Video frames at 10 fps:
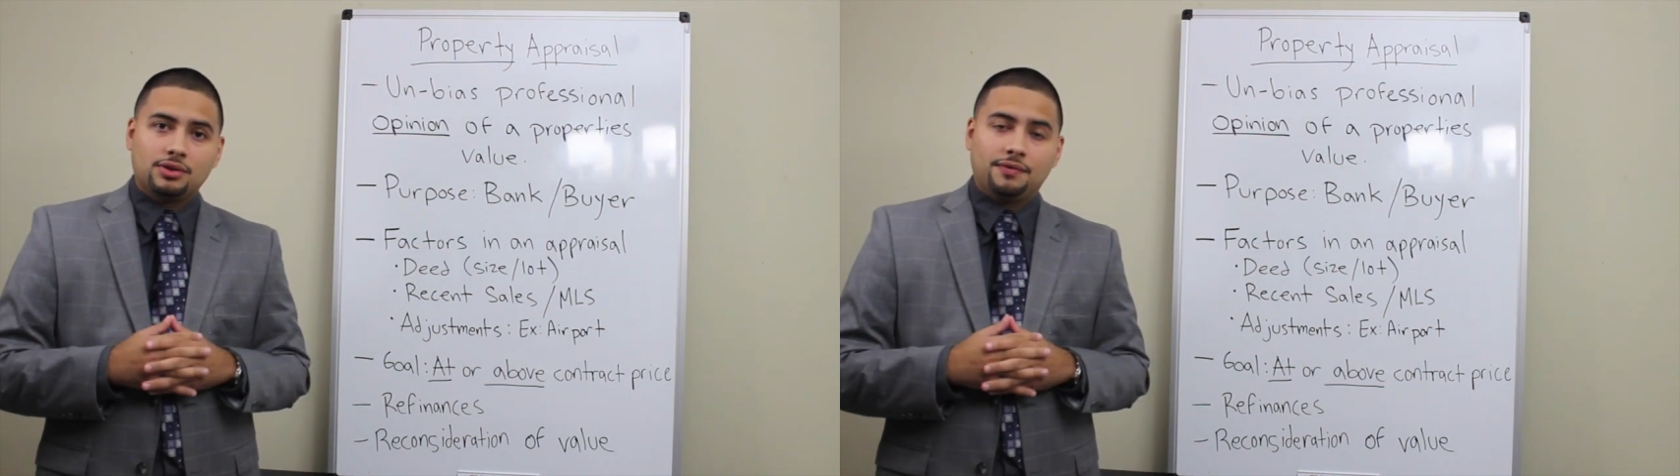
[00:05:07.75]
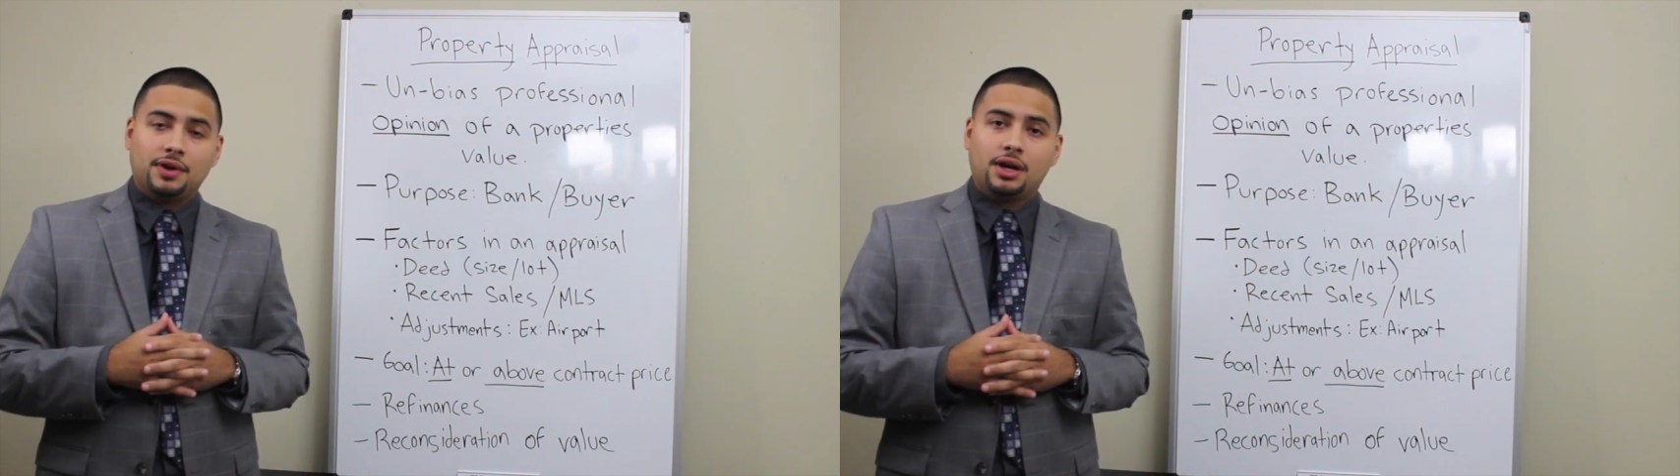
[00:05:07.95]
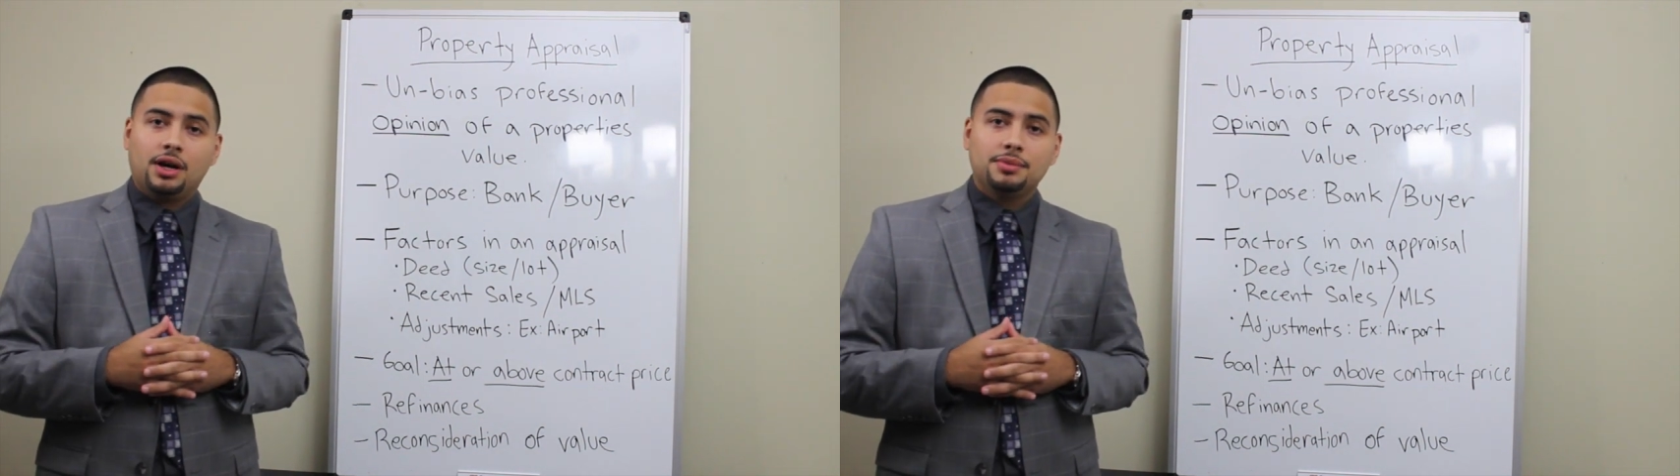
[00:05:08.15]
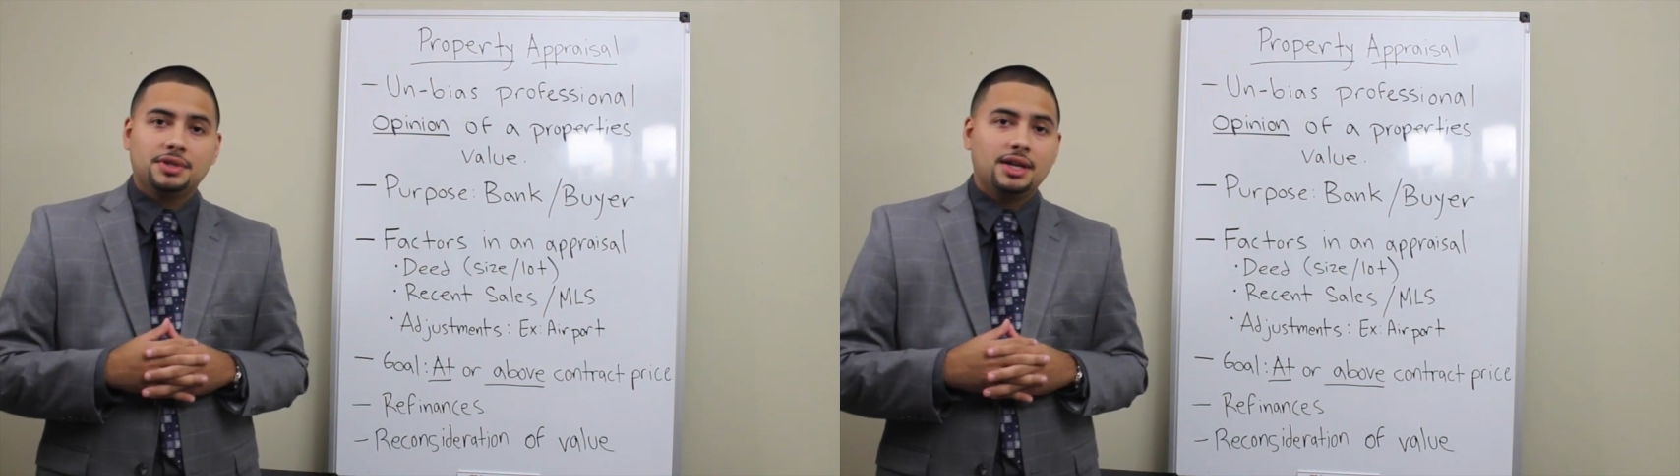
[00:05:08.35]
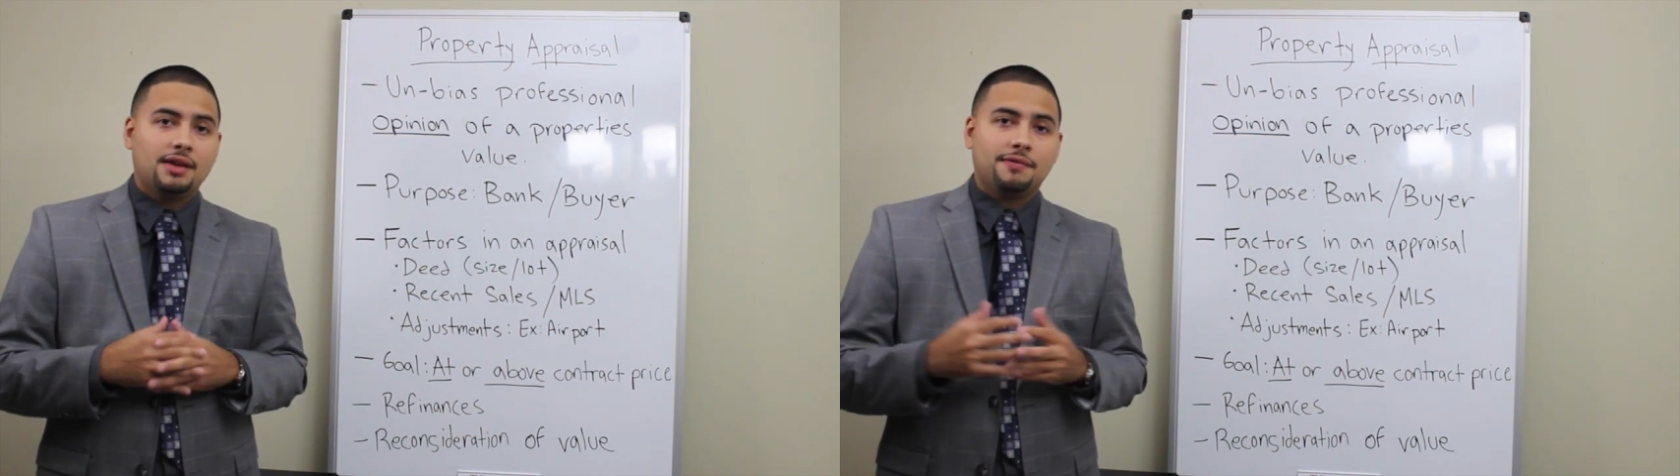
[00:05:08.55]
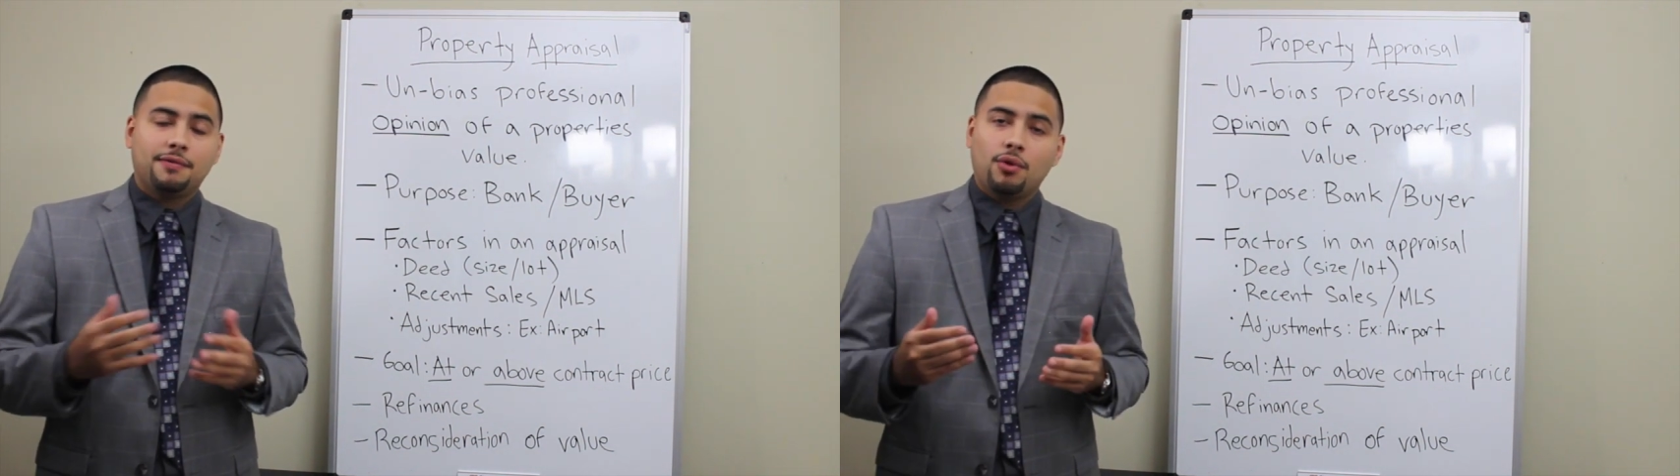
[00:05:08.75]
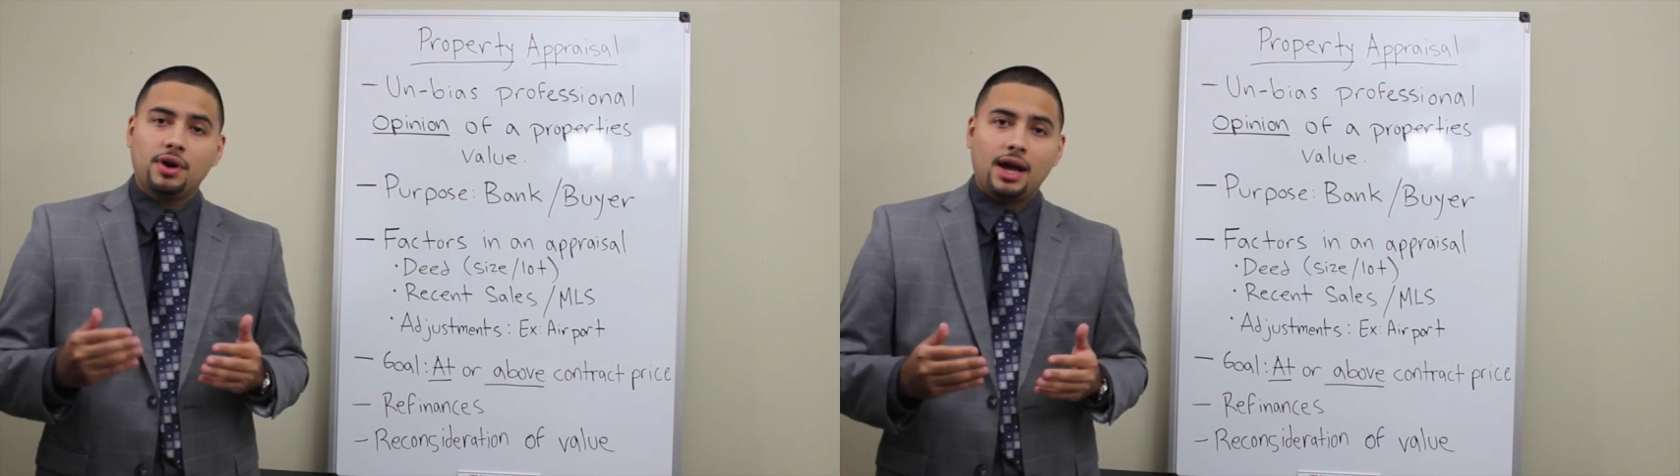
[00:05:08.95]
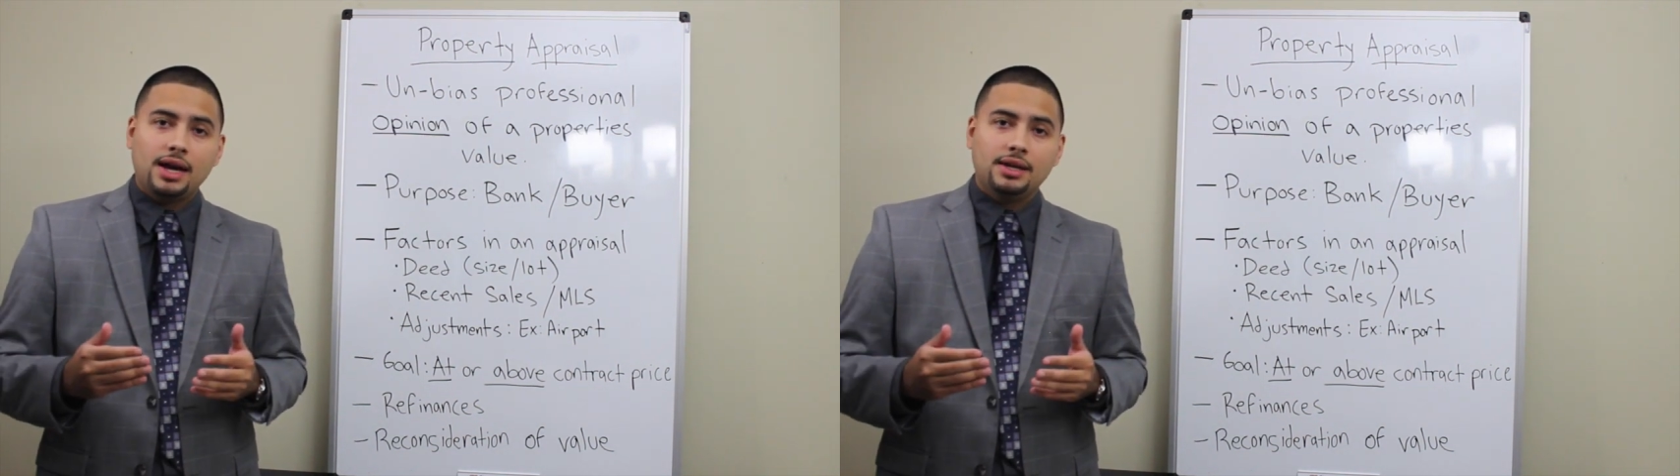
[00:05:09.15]
So if it comes in at
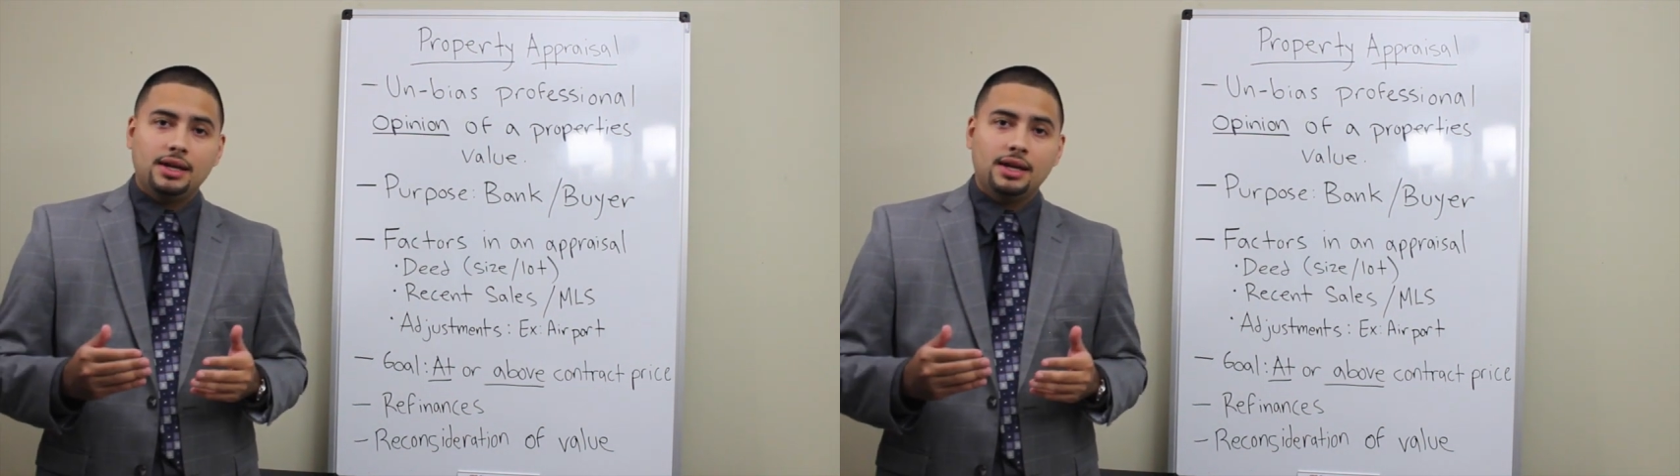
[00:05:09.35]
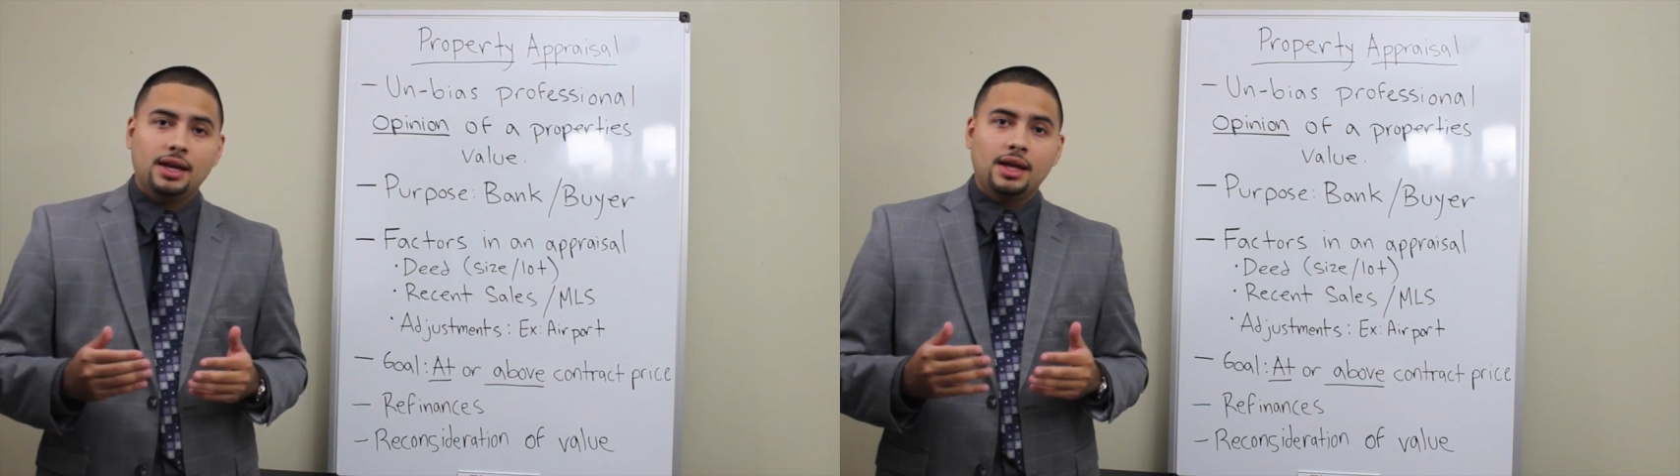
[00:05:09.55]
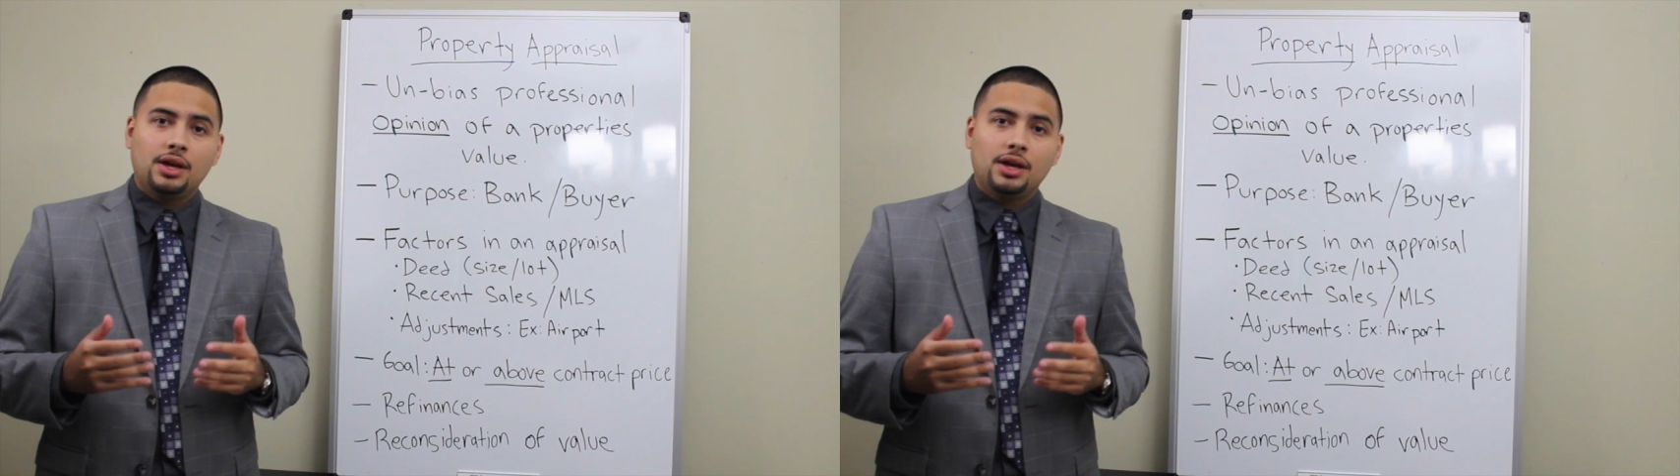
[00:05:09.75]
$490,